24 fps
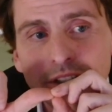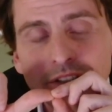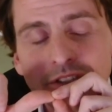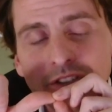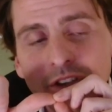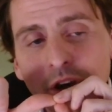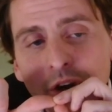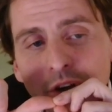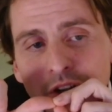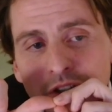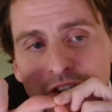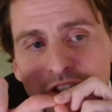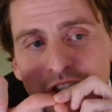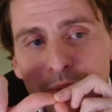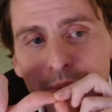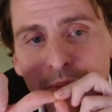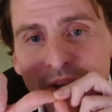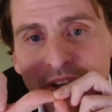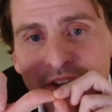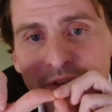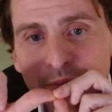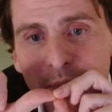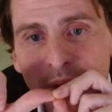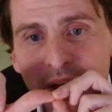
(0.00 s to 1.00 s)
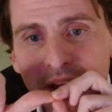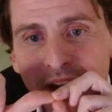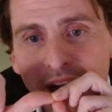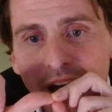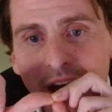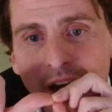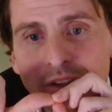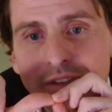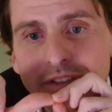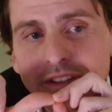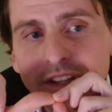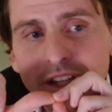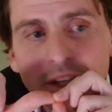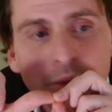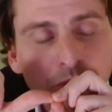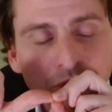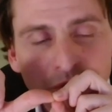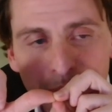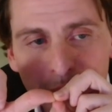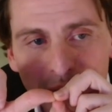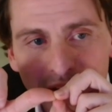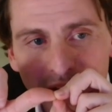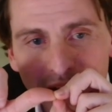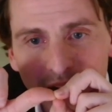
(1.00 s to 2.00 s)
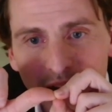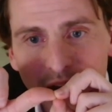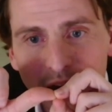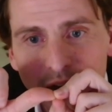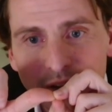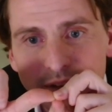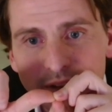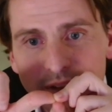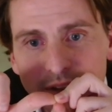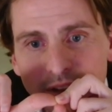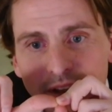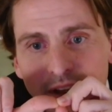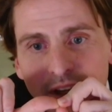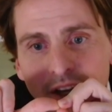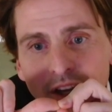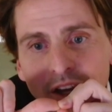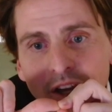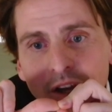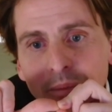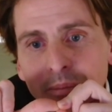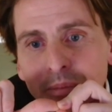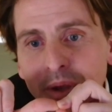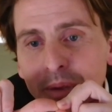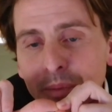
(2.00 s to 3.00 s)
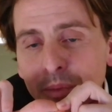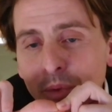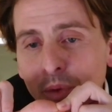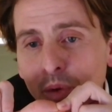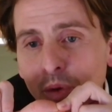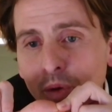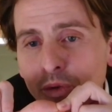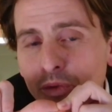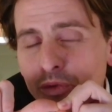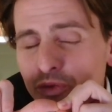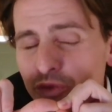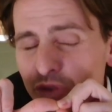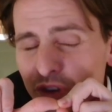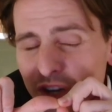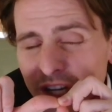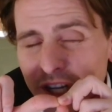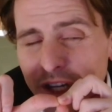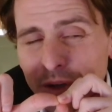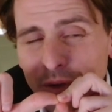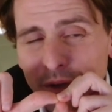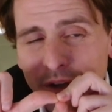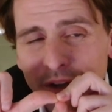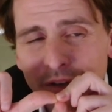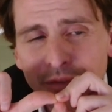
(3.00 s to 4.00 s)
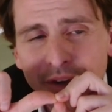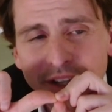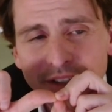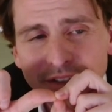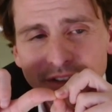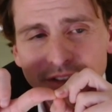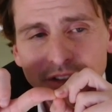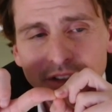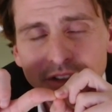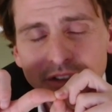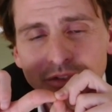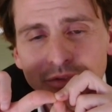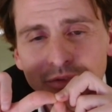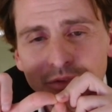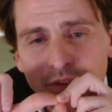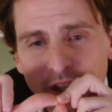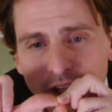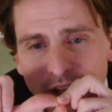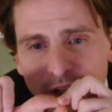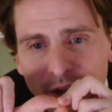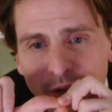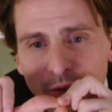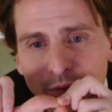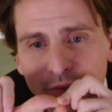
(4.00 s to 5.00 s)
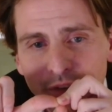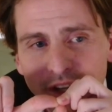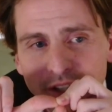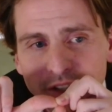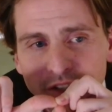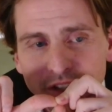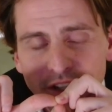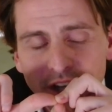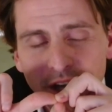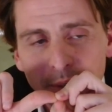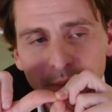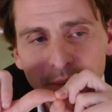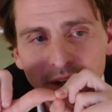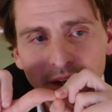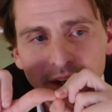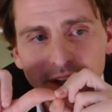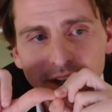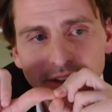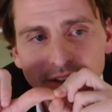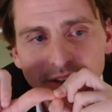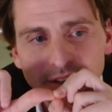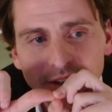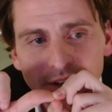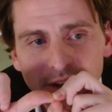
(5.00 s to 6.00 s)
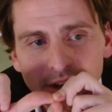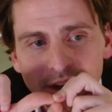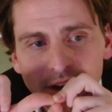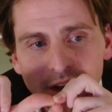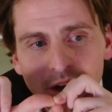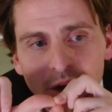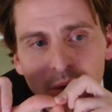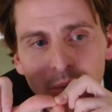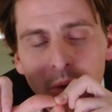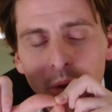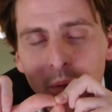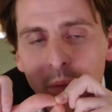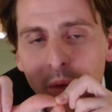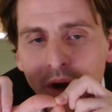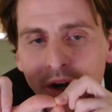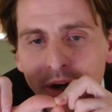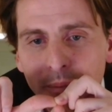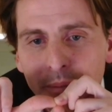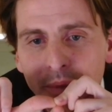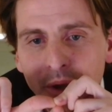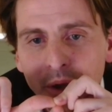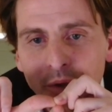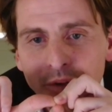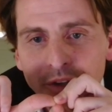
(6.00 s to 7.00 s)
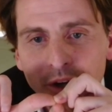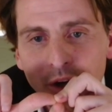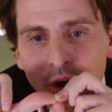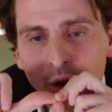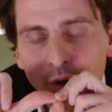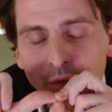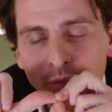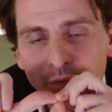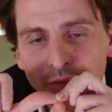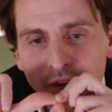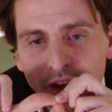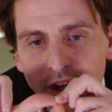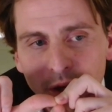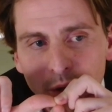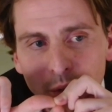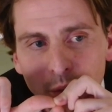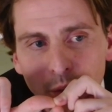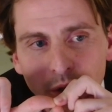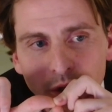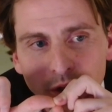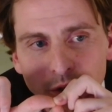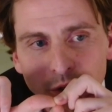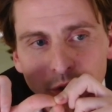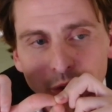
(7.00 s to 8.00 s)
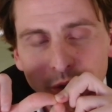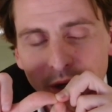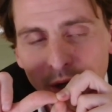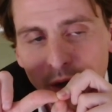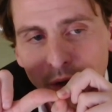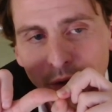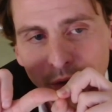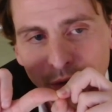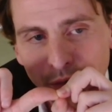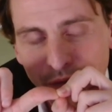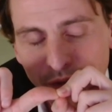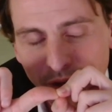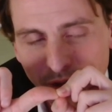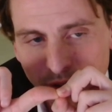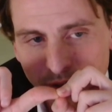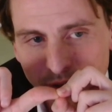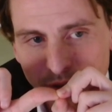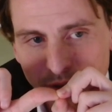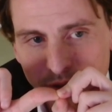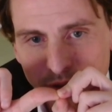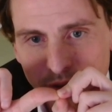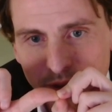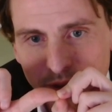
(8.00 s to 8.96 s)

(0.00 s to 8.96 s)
solo GP spin out, team spin out, people who are really good investors, really good venture capitalists, will want to build their own thing or want to do their own thing.